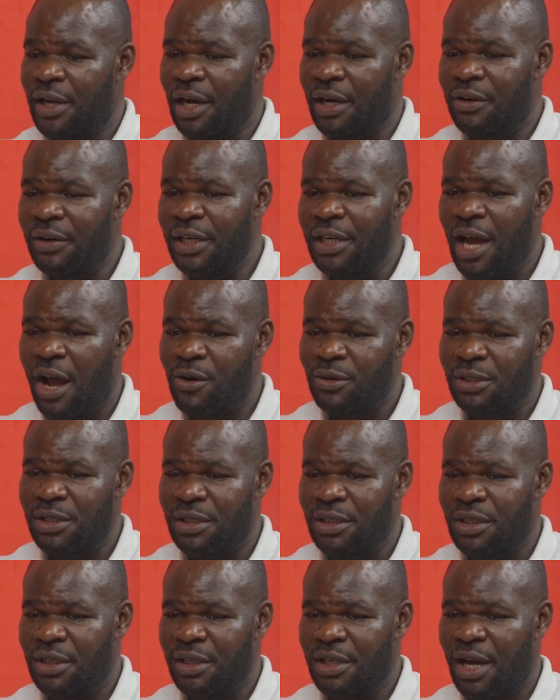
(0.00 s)
a greenhouse is
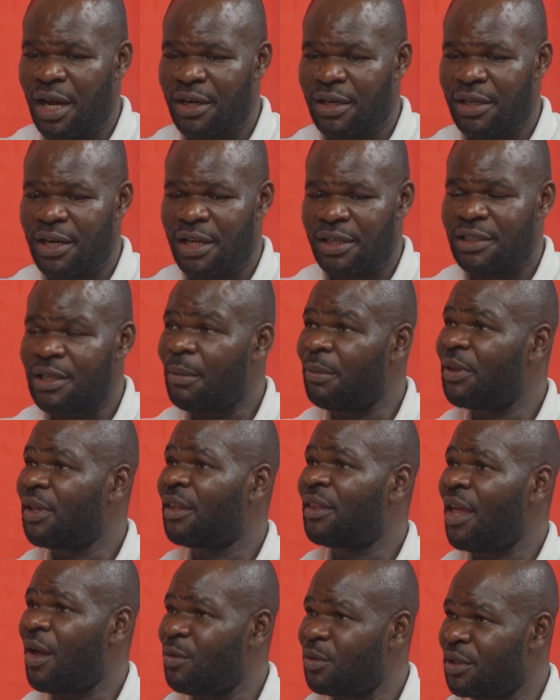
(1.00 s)
300 and something
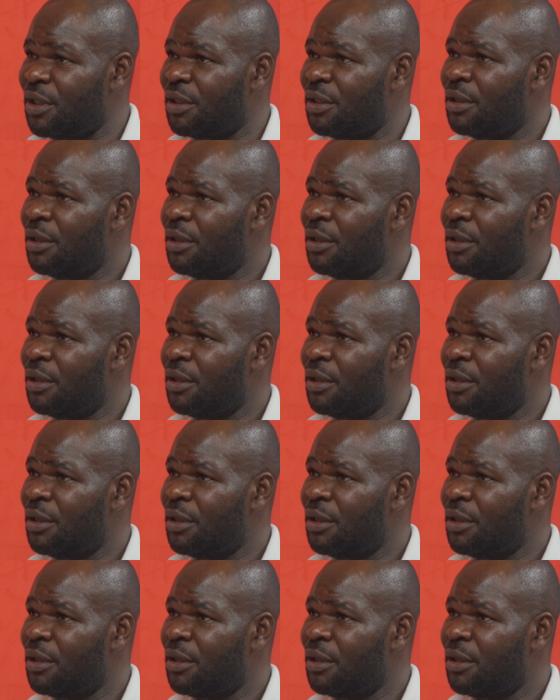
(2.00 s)
thousand.